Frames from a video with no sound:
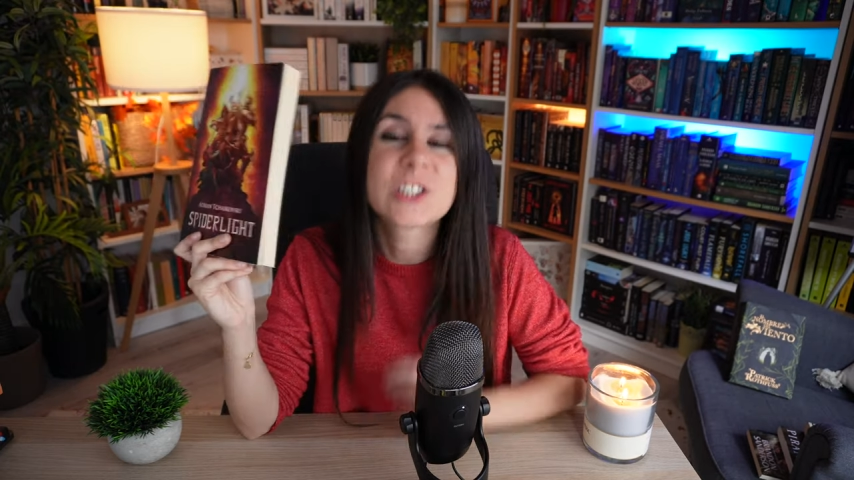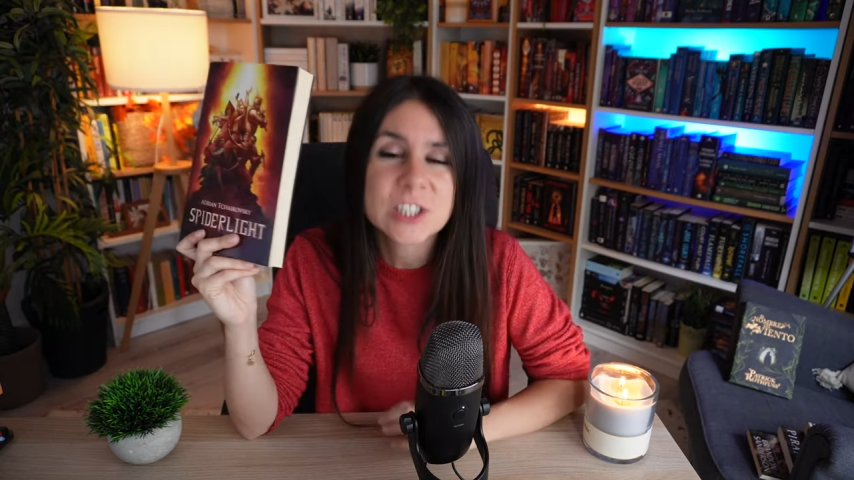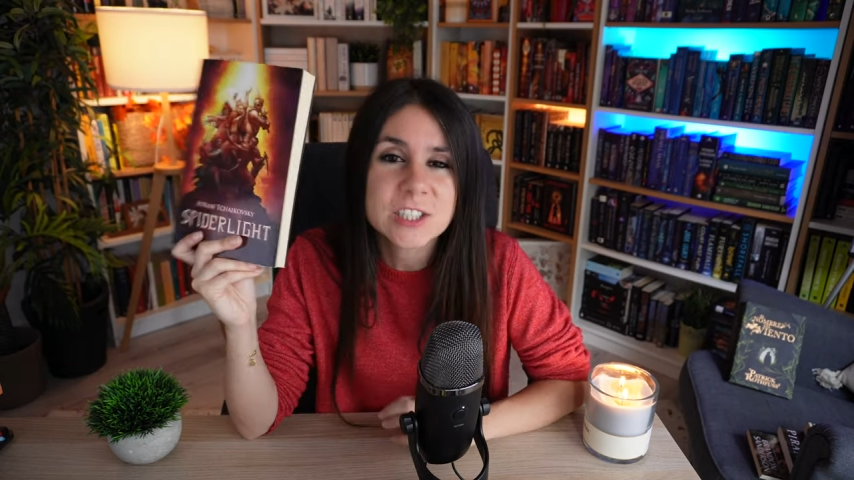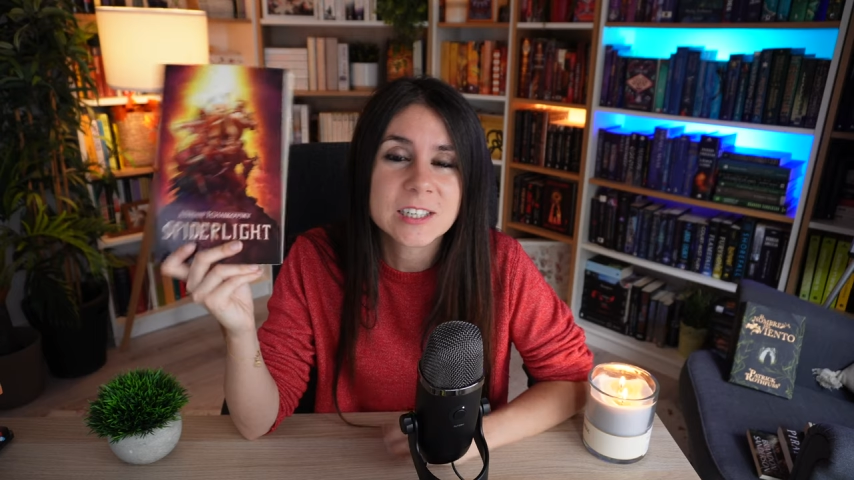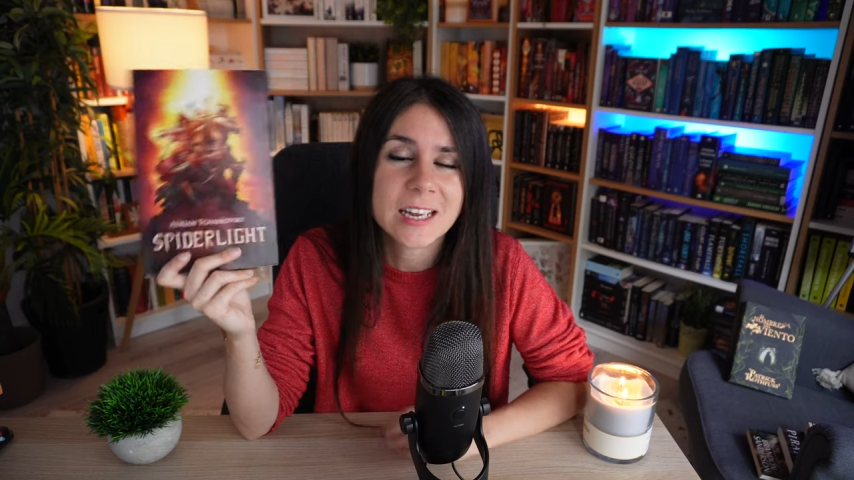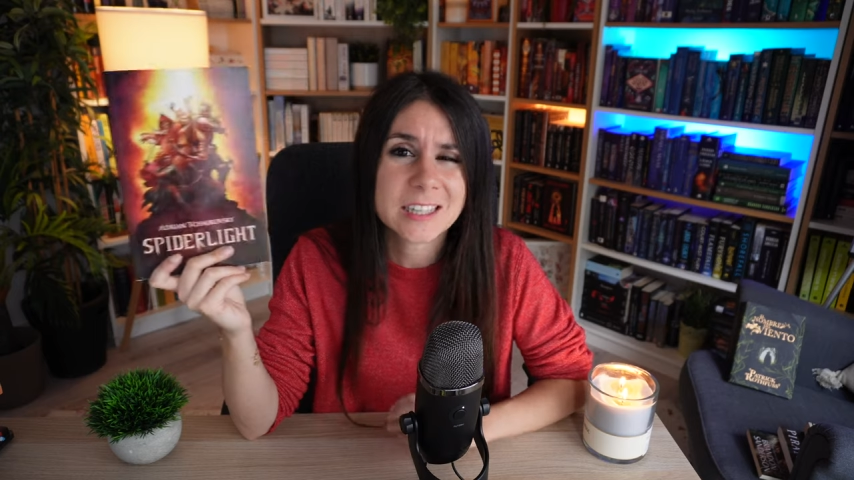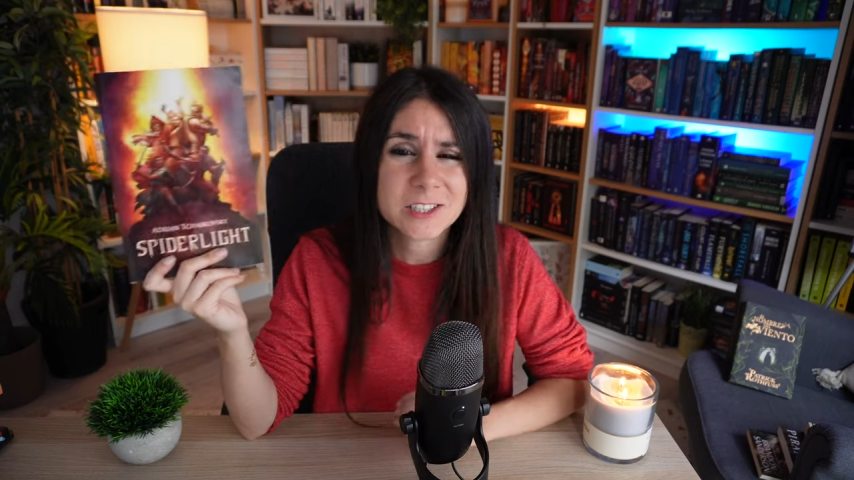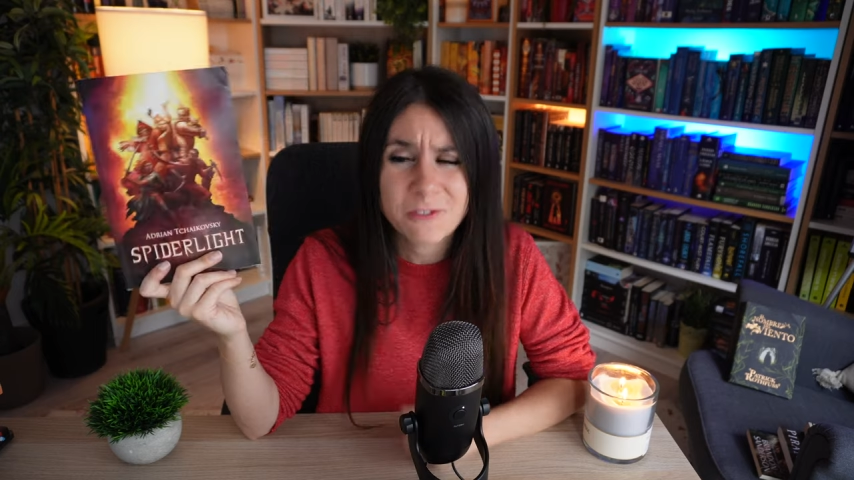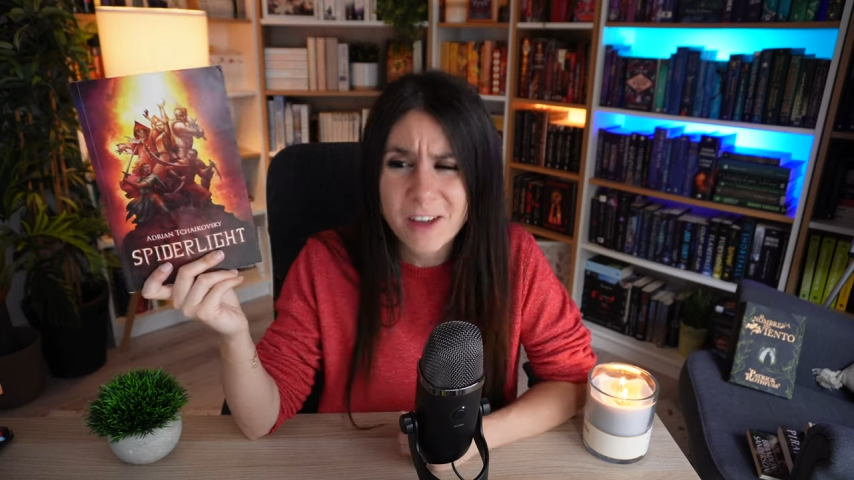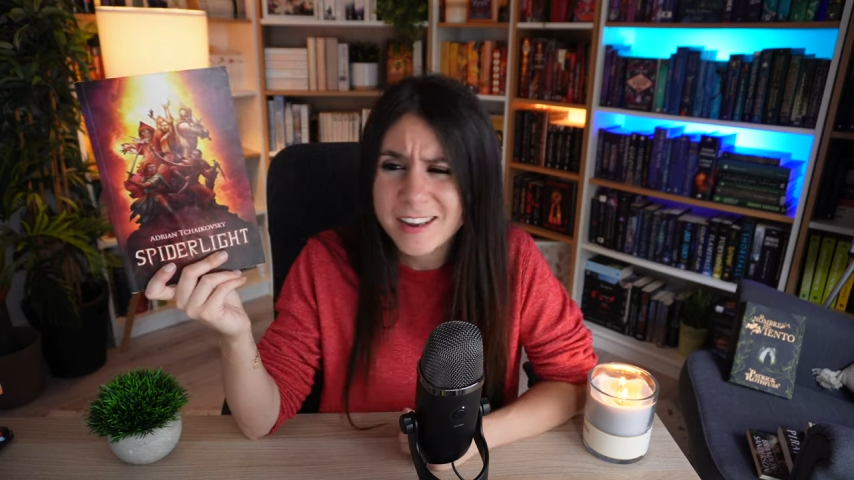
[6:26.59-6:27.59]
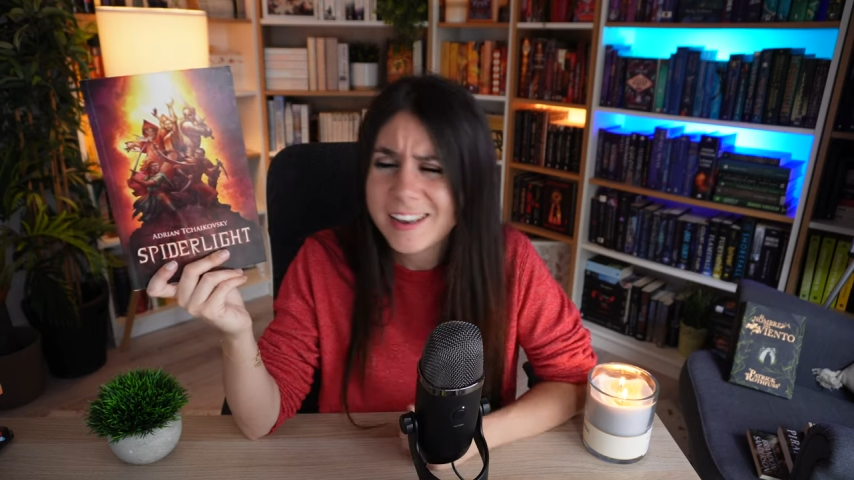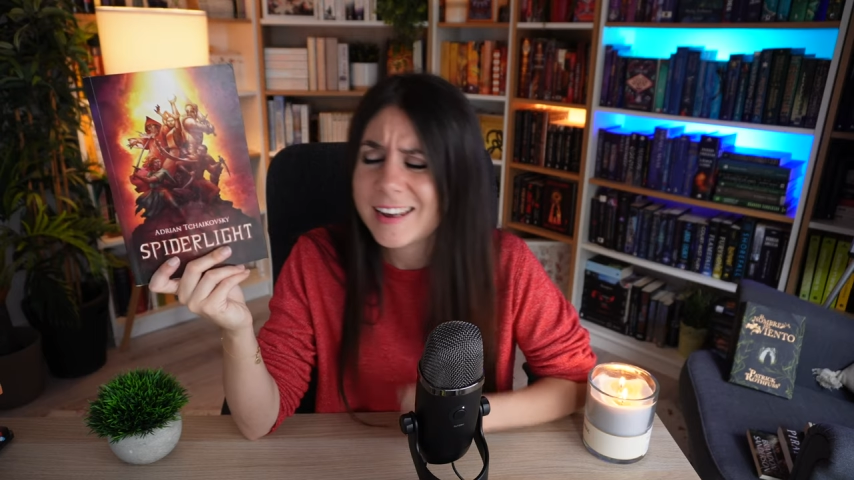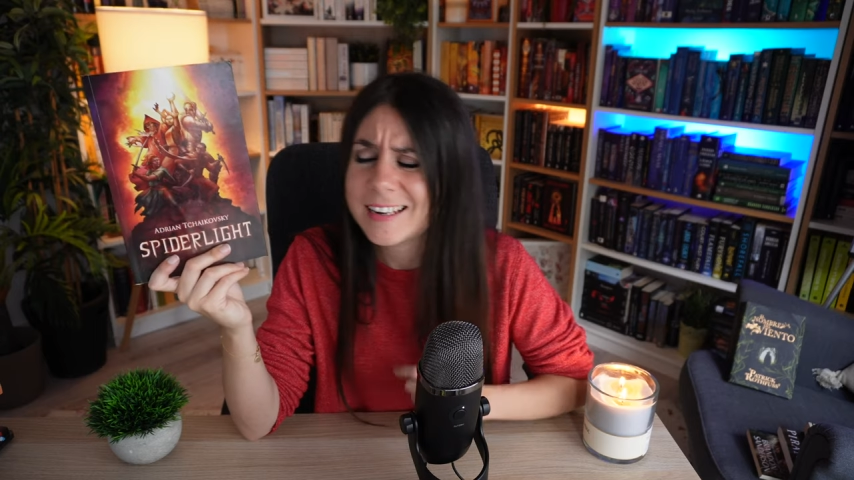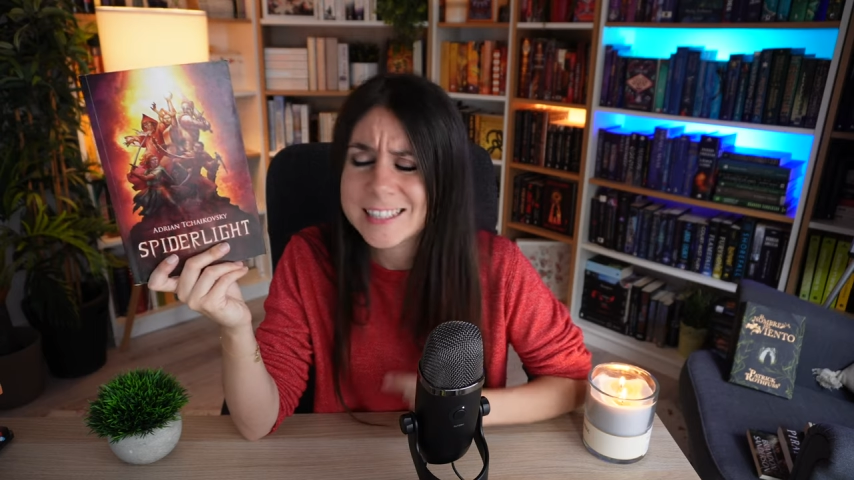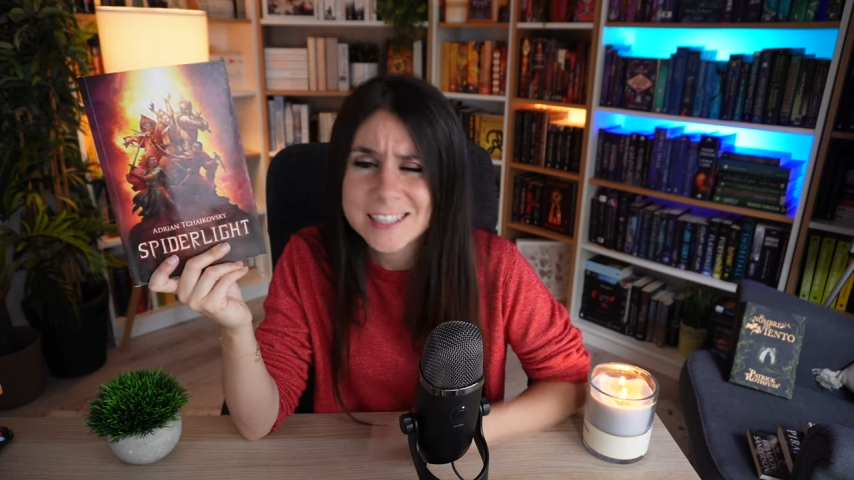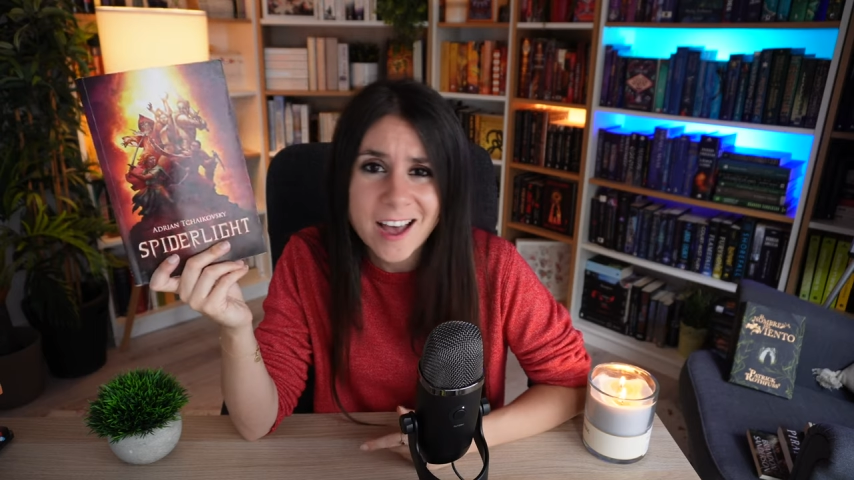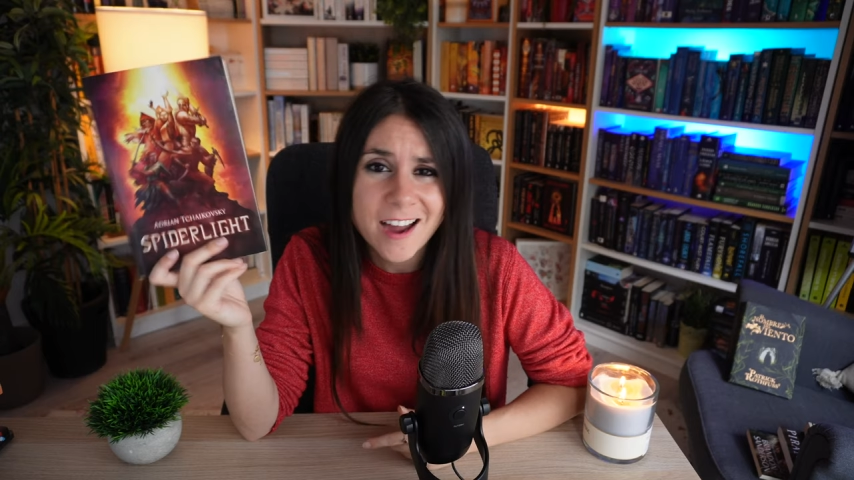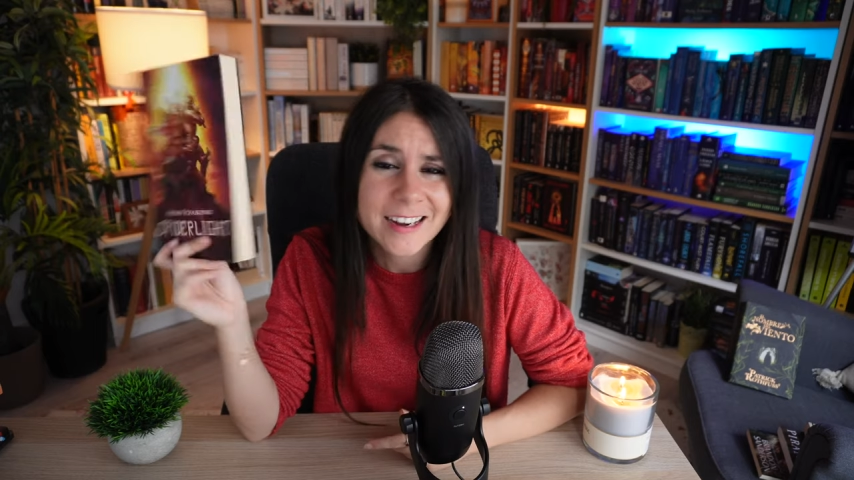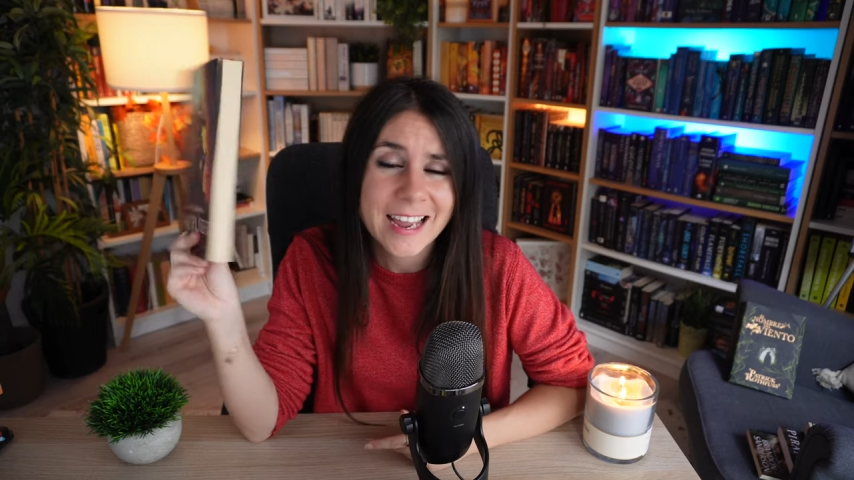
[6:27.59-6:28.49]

Just, it is funny, it is dark,